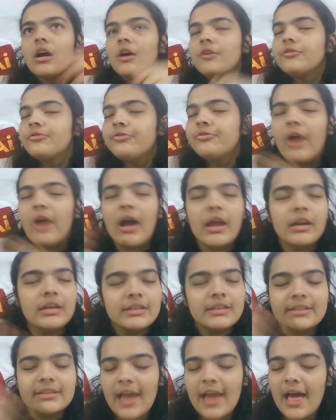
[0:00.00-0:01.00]
fun,
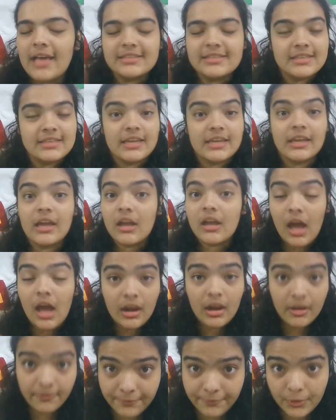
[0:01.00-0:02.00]
classic,
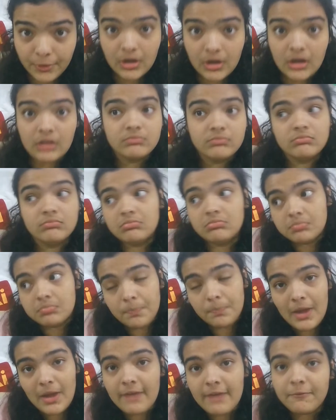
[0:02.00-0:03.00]
colorful,
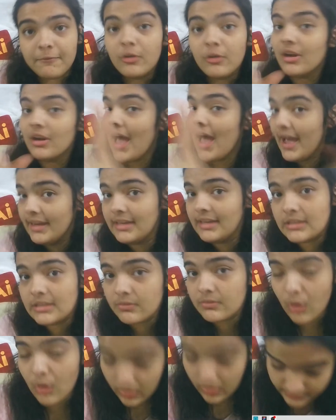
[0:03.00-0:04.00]
playful, and it
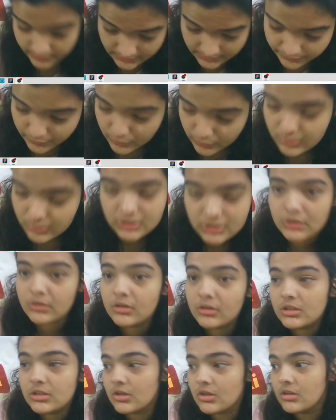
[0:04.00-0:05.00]
involves food, so
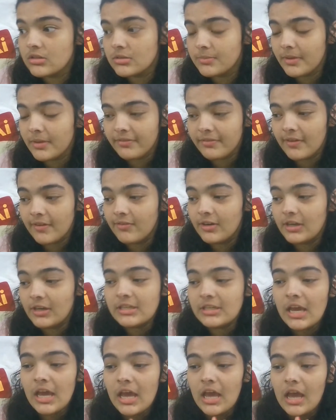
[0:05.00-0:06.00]
it's also my favorite
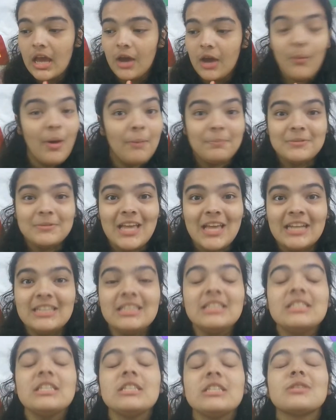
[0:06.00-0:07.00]
website.
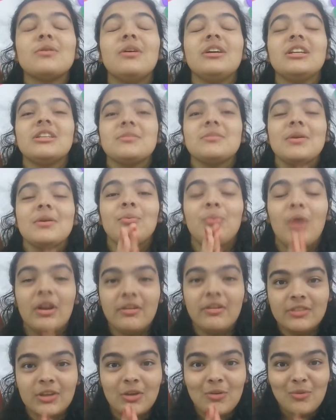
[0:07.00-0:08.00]
This is going to be one
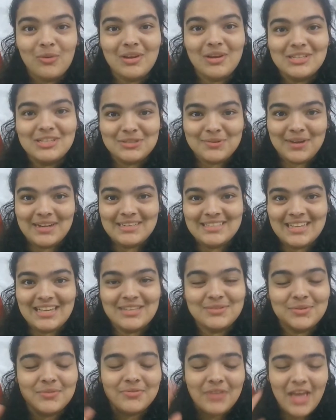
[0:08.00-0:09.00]
of the coolest UI
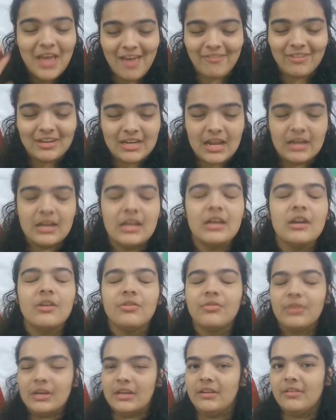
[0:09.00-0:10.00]
designs we've ever done in a
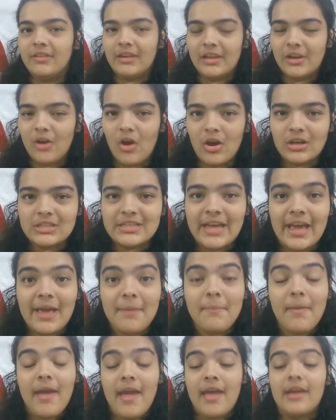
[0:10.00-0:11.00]
really long
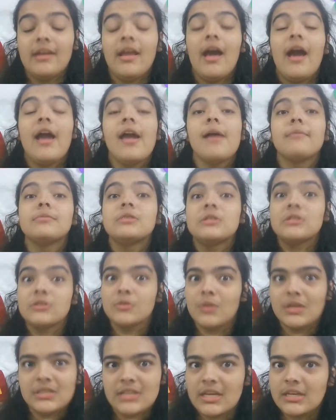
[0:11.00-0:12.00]
time, and I am so
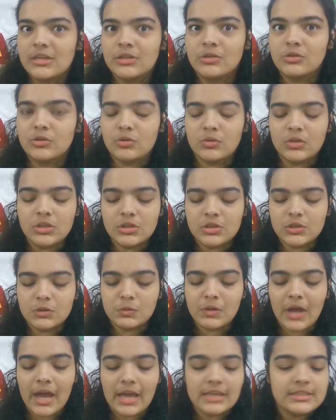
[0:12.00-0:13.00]
excited to show this to
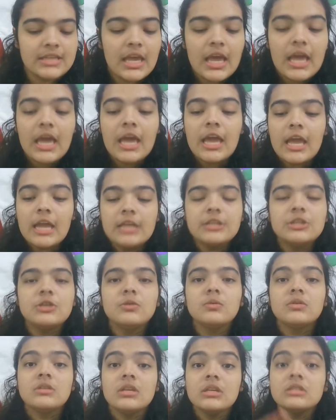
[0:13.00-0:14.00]
you guys. It
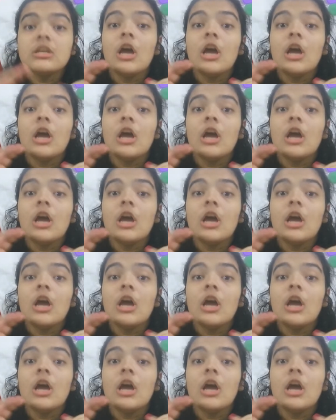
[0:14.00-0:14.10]
uses